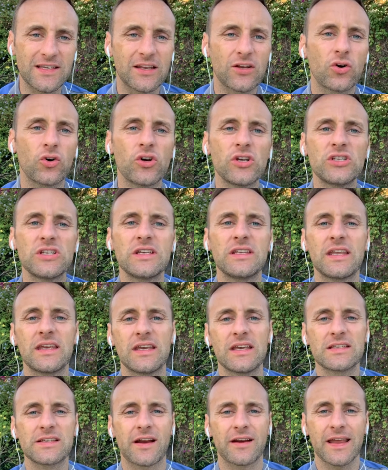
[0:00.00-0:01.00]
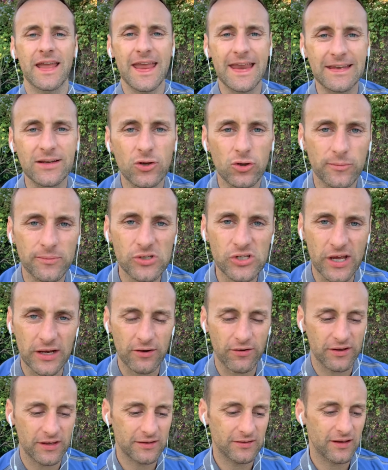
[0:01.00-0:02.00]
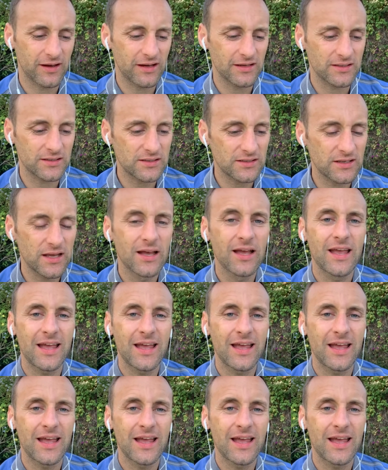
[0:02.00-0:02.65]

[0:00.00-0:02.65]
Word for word: And IGTs are income generating tasks,